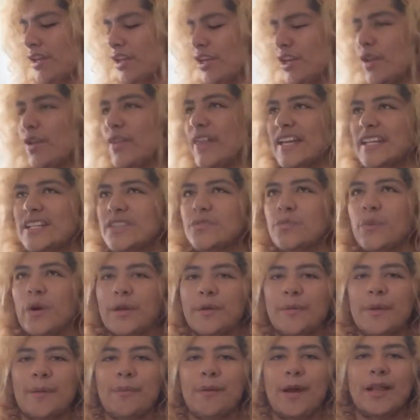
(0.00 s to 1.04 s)
That's one
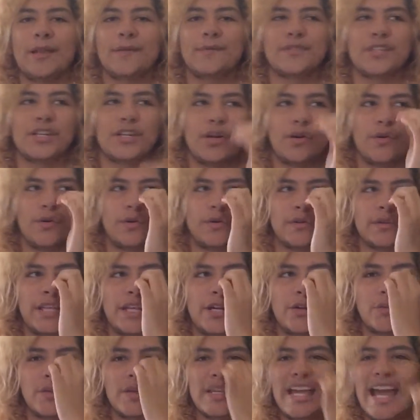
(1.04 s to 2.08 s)
of my problems. They
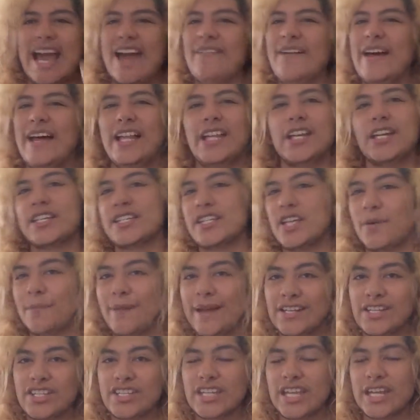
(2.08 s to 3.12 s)
don't really have Hell in a Cell
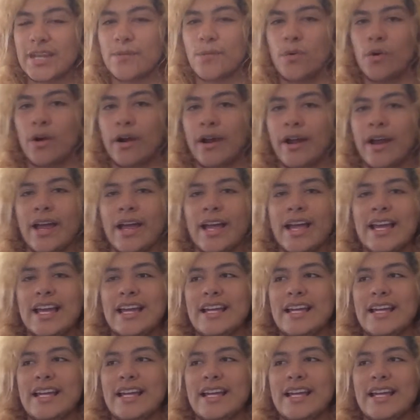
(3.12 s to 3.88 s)
matches anymore.